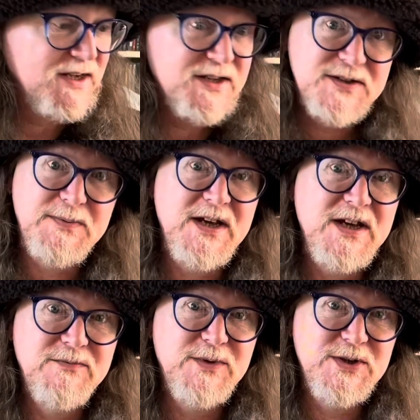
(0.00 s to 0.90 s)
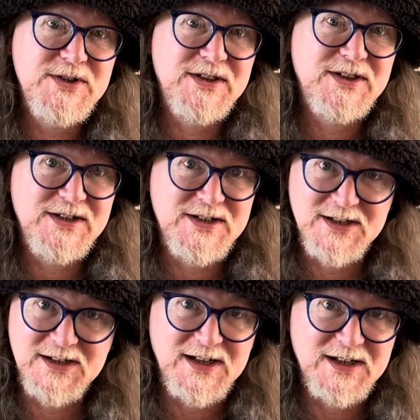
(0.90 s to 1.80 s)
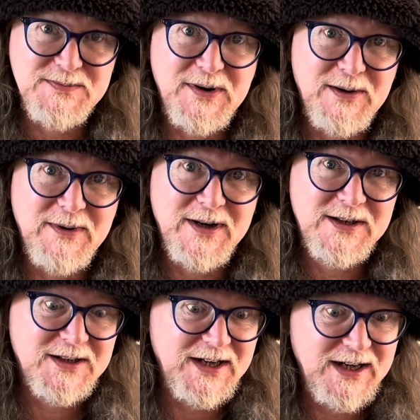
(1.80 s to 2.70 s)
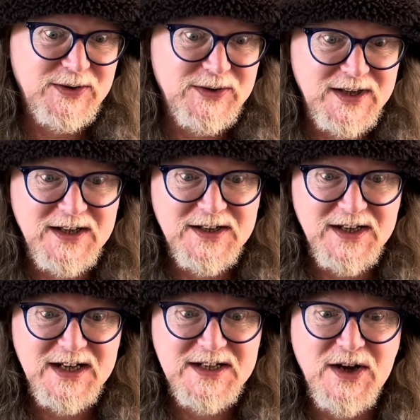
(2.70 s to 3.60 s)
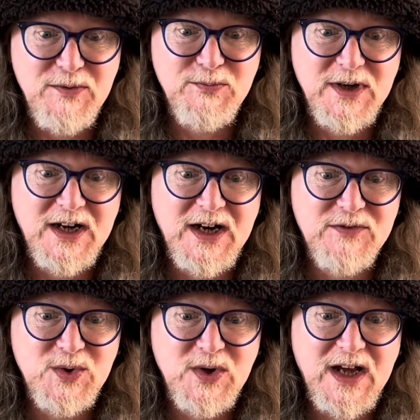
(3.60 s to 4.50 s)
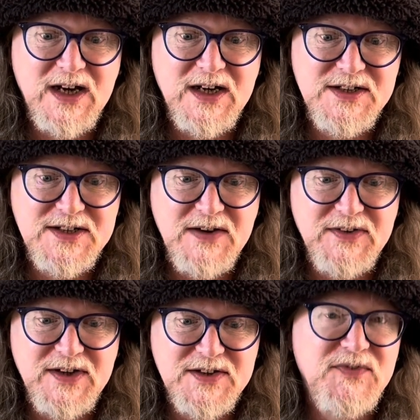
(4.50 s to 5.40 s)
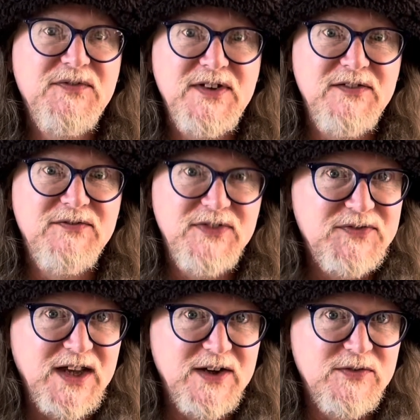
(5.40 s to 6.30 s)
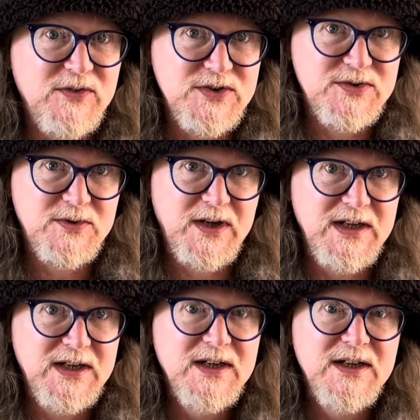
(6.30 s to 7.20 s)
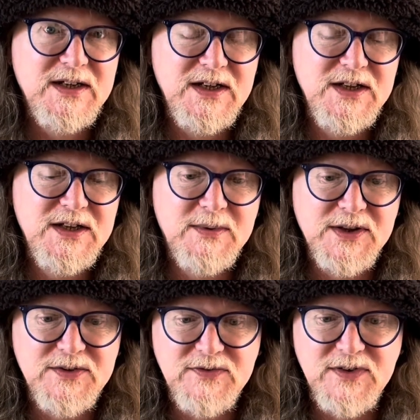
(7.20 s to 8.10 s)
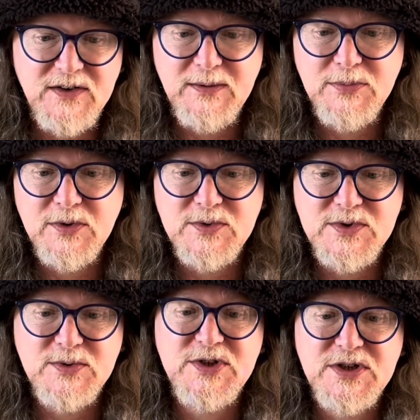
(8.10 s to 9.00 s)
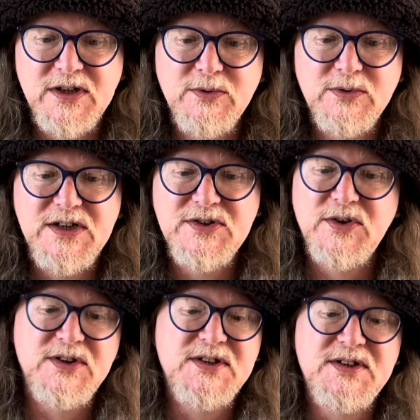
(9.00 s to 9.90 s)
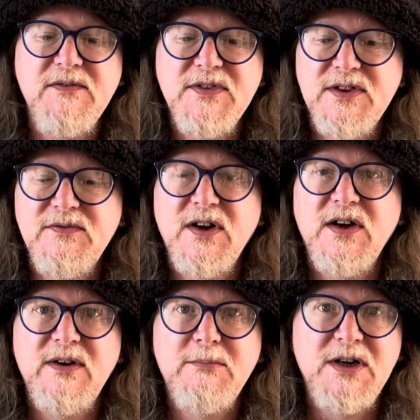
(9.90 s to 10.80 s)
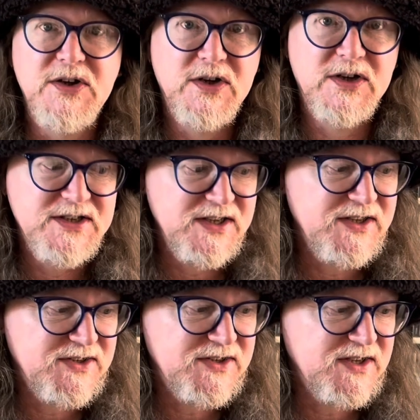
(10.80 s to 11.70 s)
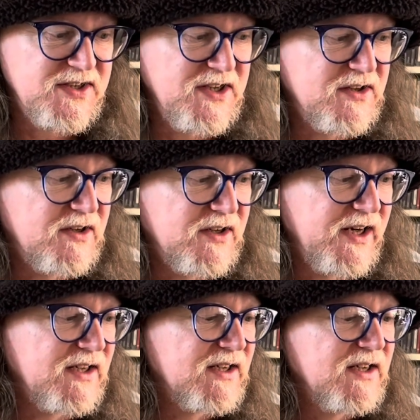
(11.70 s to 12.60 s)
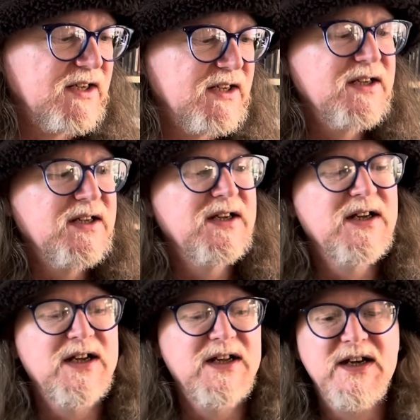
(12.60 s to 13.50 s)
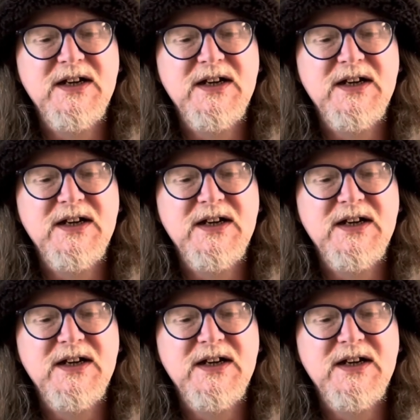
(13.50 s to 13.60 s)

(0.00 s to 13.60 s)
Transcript: Speaking of music that's a little experimental and out there, the next album we're going to have a look at is having its 55th anniversary in the month of November. It was originally released on the 7th of November 1969, and that